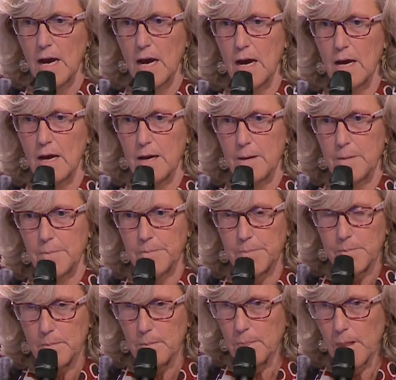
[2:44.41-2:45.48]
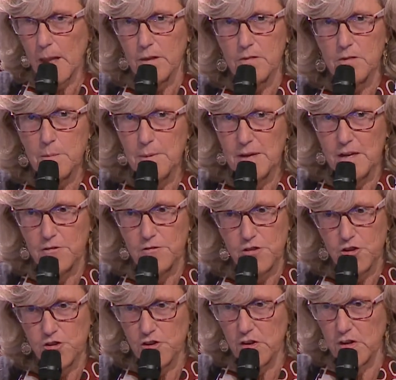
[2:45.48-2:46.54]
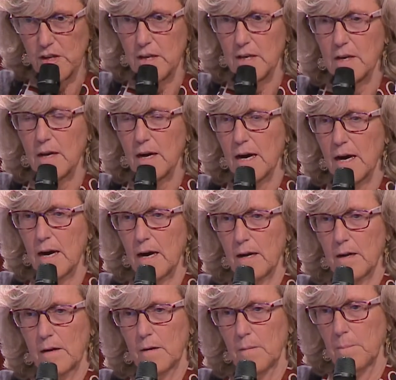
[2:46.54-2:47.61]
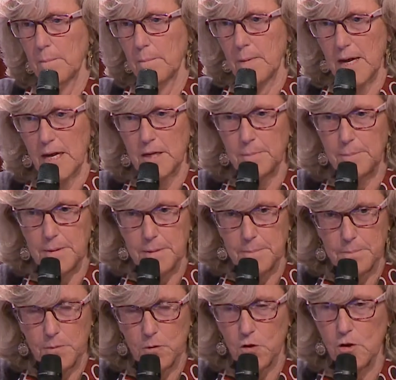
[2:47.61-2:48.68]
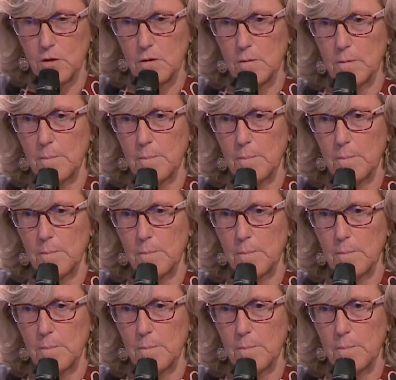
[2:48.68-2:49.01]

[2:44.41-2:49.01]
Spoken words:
The beneficiary are blind people,